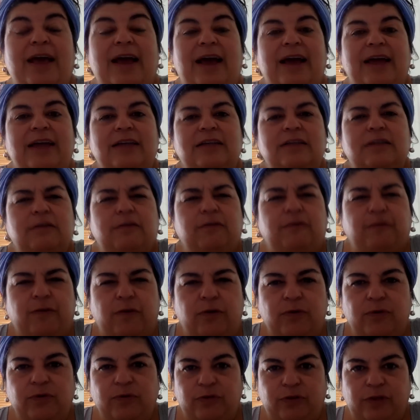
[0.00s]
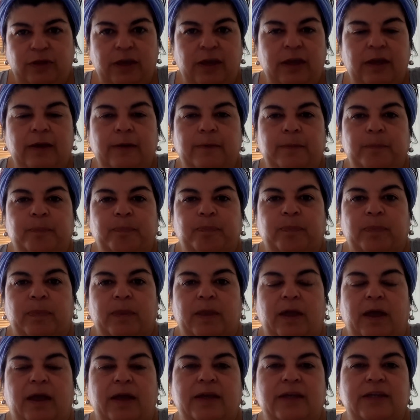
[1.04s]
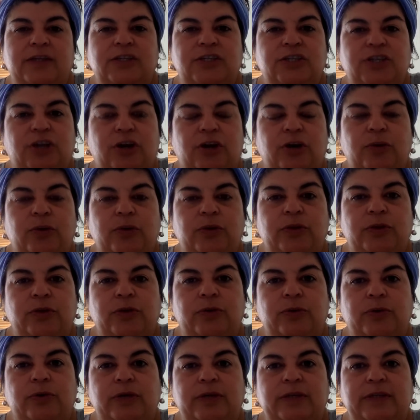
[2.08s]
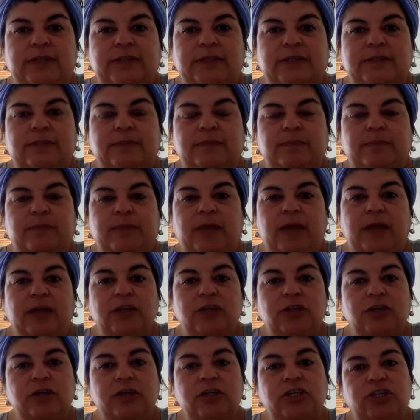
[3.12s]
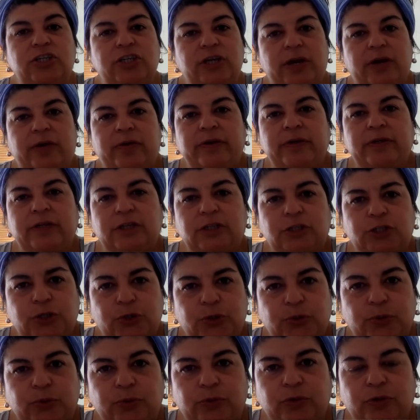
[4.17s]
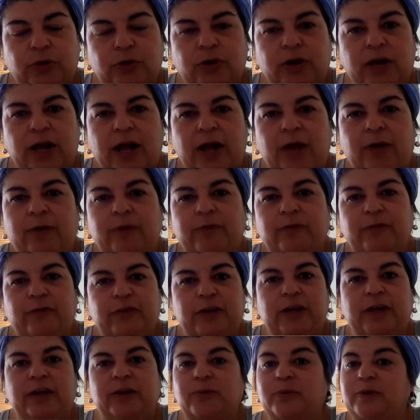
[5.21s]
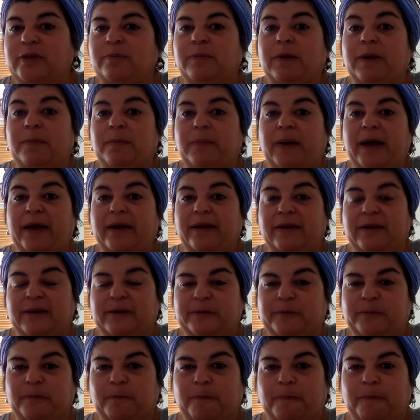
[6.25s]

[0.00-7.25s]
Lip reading: I guess the fourth thing I can share with you, it's actually sharing the truth on how I'm feeling with my partner.